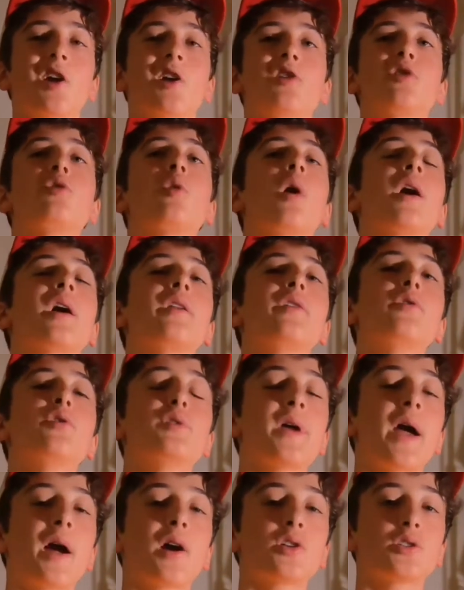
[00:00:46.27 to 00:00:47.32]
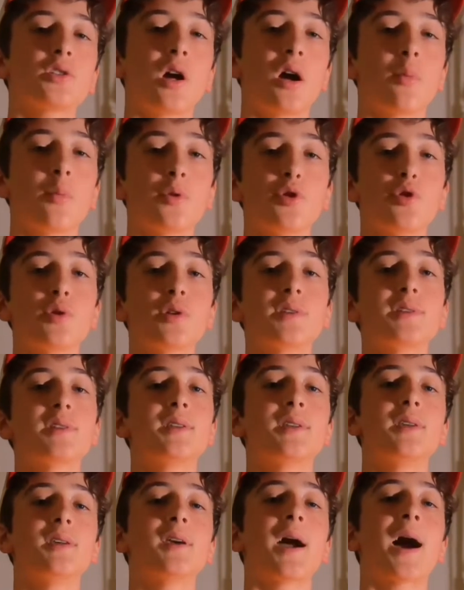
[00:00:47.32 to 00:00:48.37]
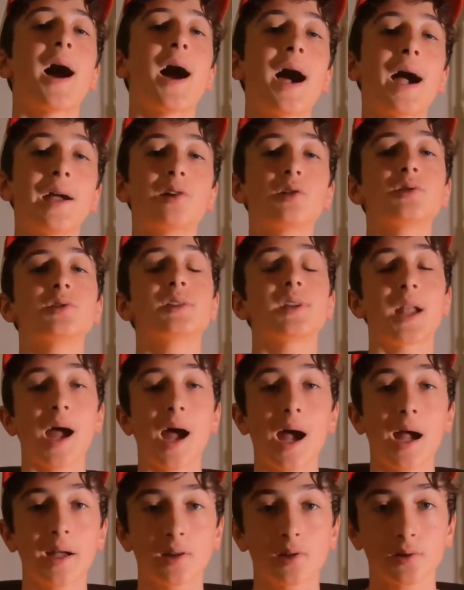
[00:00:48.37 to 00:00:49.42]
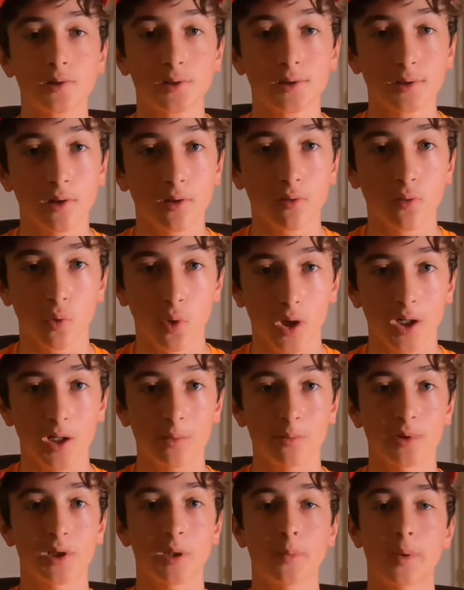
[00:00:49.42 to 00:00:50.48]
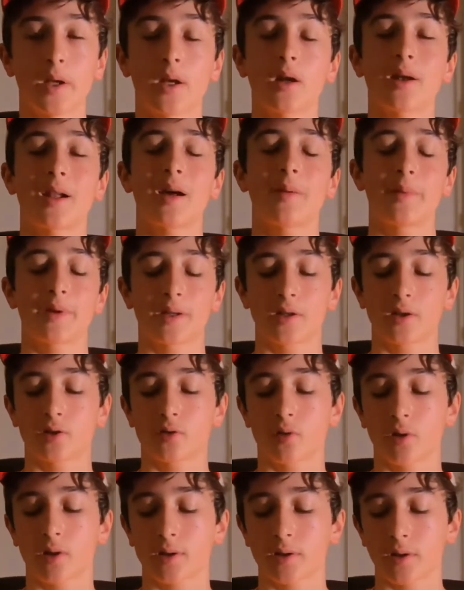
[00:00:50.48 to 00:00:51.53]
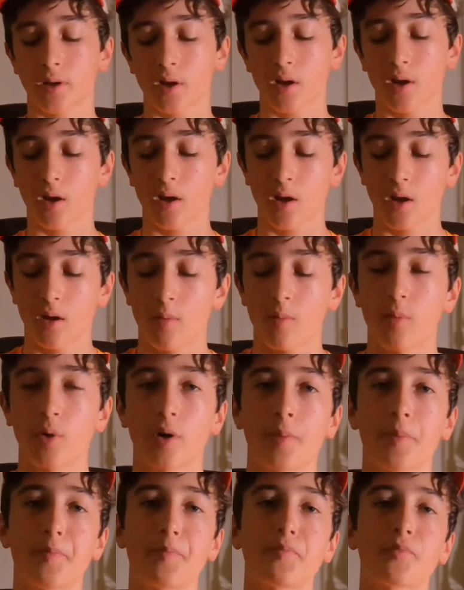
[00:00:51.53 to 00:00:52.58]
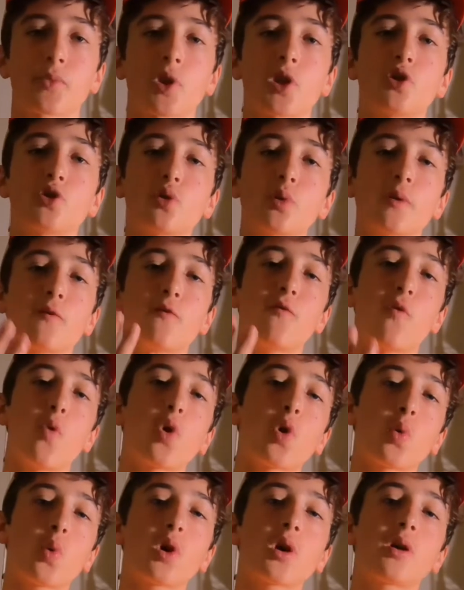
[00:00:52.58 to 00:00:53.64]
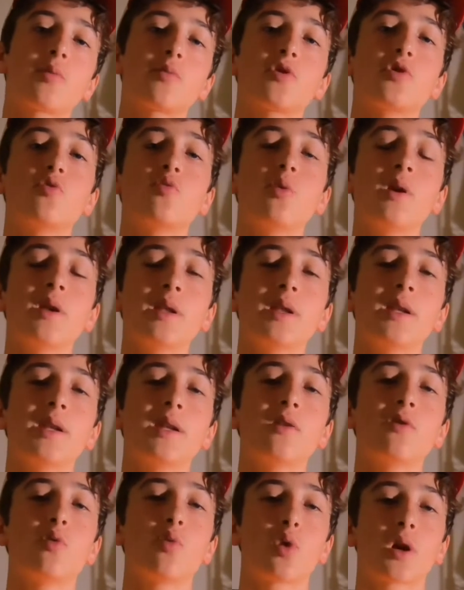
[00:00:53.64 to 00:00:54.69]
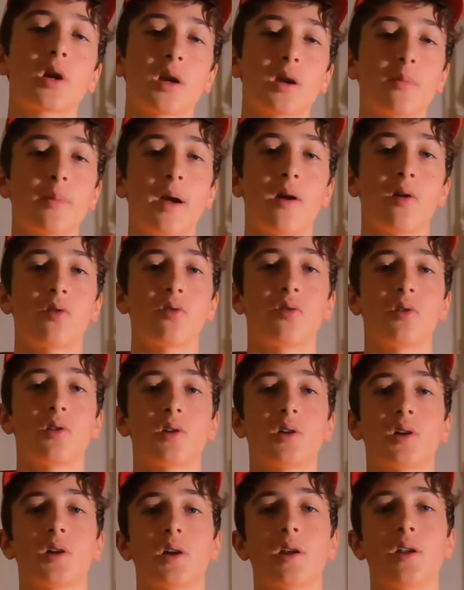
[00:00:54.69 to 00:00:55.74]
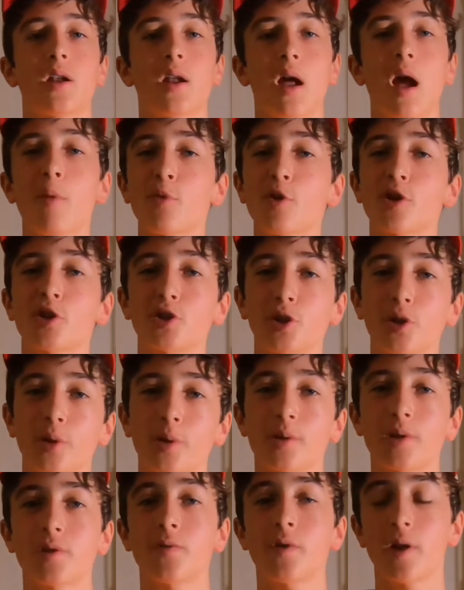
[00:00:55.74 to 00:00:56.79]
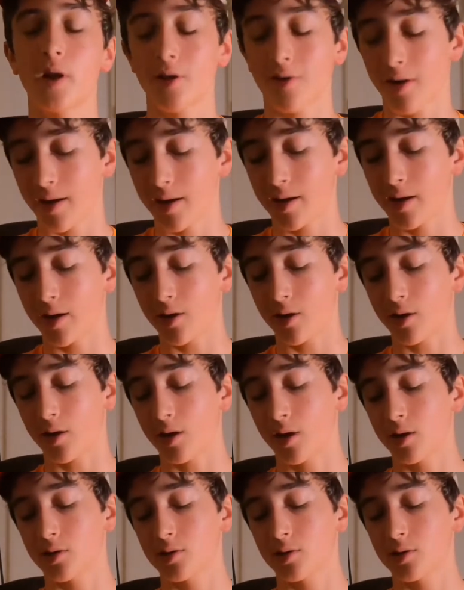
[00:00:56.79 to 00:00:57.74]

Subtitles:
You walk into a tackle shop, you can see aisles and aisles of worms, depending on how big your store is. But there's only 4 worms you really need to worry about, and I'm going to show you in this video right here.